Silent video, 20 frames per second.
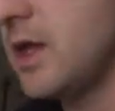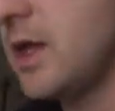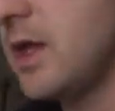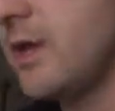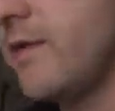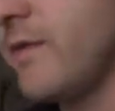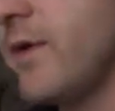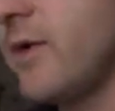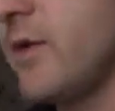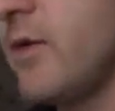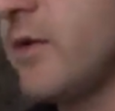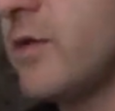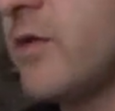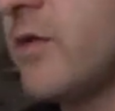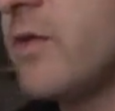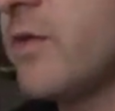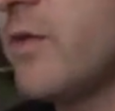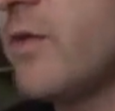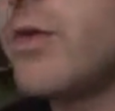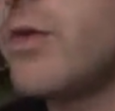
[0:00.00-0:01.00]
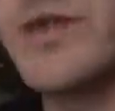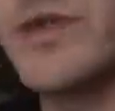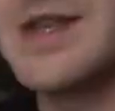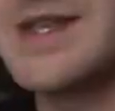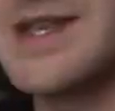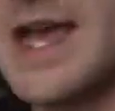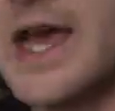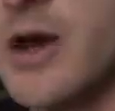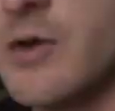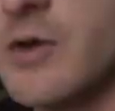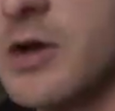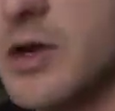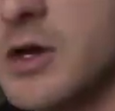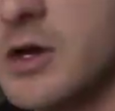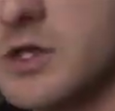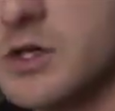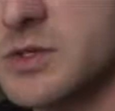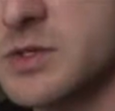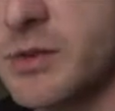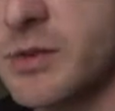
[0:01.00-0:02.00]
give you with the
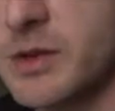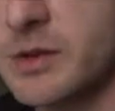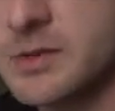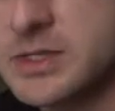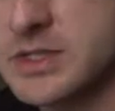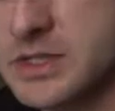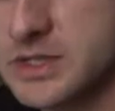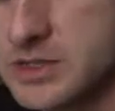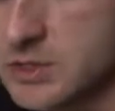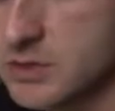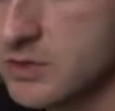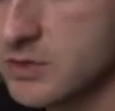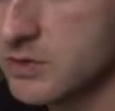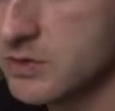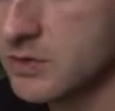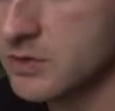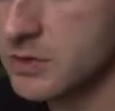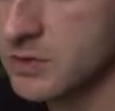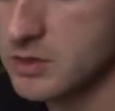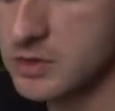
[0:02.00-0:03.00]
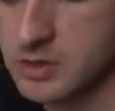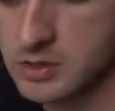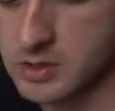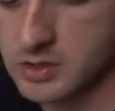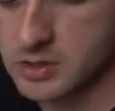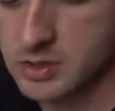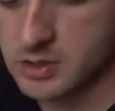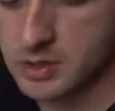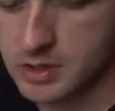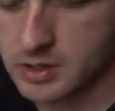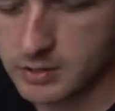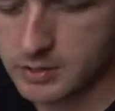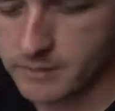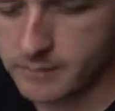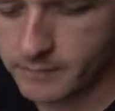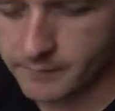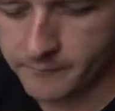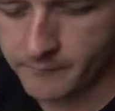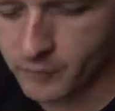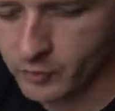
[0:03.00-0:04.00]
Talnar Supremacy suit
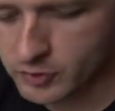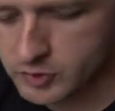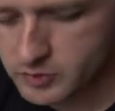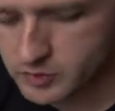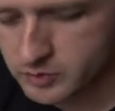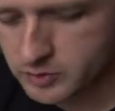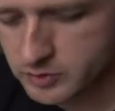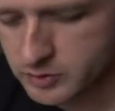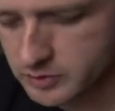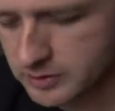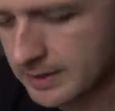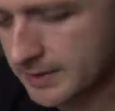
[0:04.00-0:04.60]
from Forge World.